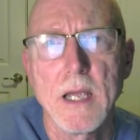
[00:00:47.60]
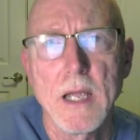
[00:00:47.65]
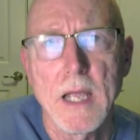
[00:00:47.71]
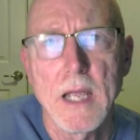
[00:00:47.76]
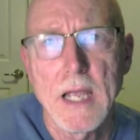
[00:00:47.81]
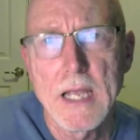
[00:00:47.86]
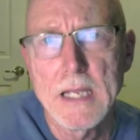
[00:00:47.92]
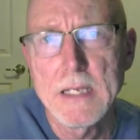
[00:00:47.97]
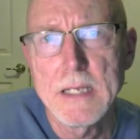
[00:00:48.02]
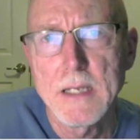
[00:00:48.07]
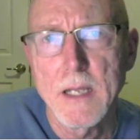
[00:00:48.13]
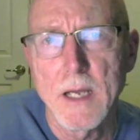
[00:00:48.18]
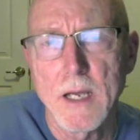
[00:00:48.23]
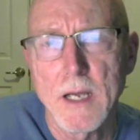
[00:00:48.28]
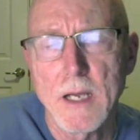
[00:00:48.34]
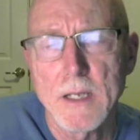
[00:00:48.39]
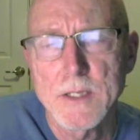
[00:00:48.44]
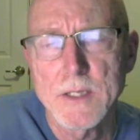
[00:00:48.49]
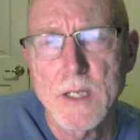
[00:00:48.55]

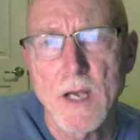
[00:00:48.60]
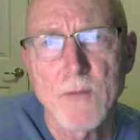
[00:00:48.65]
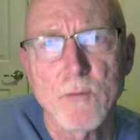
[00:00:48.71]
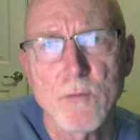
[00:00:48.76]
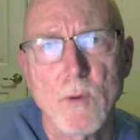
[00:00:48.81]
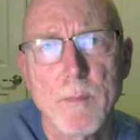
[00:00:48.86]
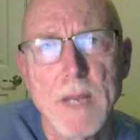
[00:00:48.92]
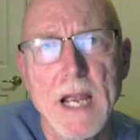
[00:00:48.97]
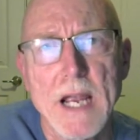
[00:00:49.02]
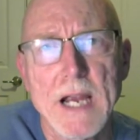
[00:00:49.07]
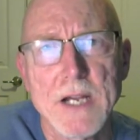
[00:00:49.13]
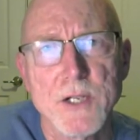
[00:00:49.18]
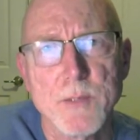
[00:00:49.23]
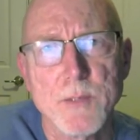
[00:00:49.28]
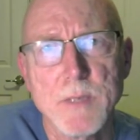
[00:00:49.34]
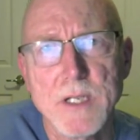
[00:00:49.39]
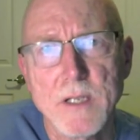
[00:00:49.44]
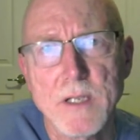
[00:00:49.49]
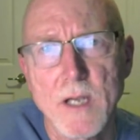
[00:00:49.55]
a software
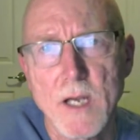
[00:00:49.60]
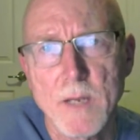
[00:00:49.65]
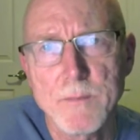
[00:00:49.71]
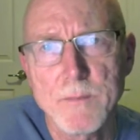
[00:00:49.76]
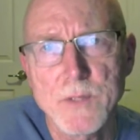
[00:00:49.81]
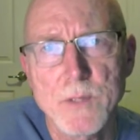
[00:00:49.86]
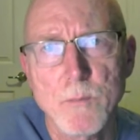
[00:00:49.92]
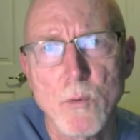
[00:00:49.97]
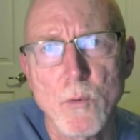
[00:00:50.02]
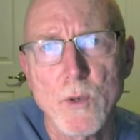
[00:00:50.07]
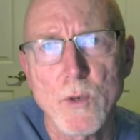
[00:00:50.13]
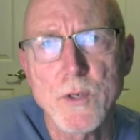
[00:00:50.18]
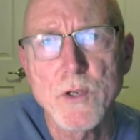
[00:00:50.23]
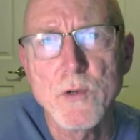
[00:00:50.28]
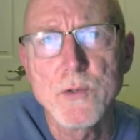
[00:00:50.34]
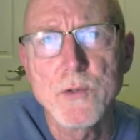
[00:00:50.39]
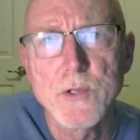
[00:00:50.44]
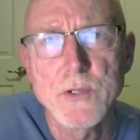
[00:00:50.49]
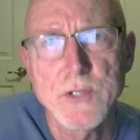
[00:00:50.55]
package becomes, the more
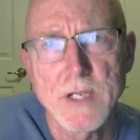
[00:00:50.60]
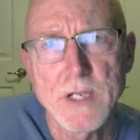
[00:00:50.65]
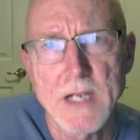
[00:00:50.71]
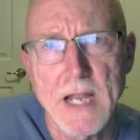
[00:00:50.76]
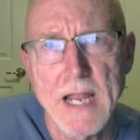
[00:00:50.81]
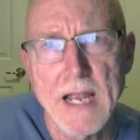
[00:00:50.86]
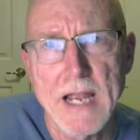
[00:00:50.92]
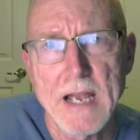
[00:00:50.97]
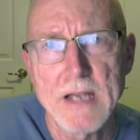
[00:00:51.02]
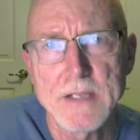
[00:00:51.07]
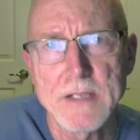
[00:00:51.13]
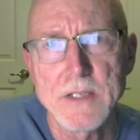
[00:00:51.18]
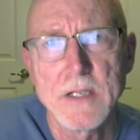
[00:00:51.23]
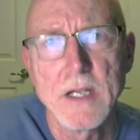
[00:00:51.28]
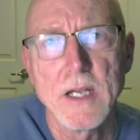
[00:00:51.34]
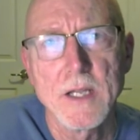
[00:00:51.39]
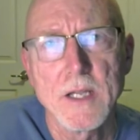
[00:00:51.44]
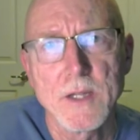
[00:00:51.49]
users it has,